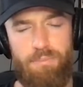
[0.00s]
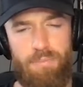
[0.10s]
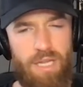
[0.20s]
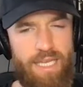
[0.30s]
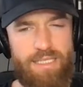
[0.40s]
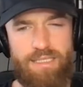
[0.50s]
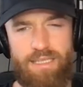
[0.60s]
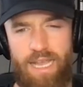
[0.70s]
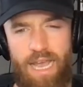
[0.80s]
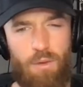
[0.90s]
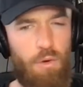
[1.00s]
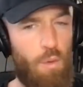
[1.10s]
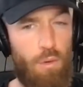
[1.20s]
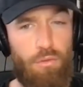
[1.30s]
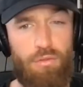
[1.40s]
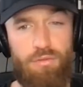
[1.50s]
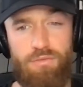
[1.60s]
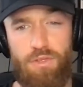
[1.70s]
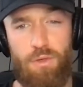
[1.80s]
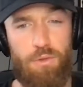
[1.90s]
place an hour
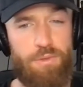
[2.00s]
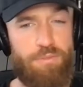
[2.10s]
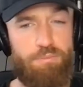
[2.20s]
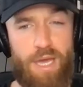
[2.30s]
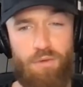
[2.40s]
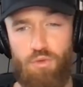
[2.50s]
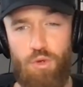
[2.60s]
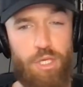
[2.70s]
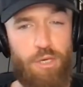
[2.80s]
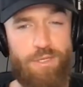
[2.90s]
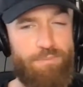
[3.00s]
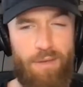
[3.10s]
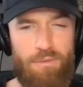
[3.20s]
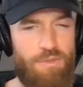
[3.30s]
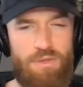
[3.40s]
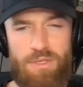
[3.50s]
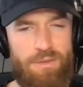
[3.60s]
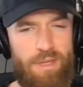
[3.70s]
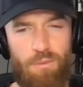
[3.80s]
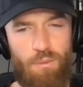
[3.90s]
north to go to his bedroom
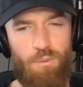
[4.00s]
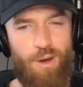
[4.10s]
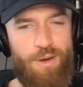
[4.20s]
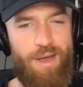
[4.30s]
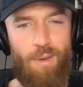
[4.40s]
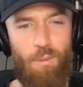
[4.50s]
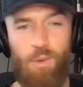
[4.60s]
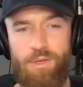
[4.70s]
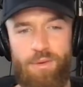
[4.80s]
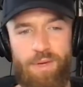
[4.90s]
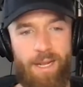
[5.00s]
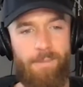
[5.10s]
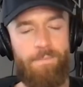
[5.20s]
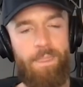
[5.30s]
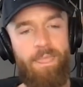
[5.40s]
studio. Like, what are we doing here?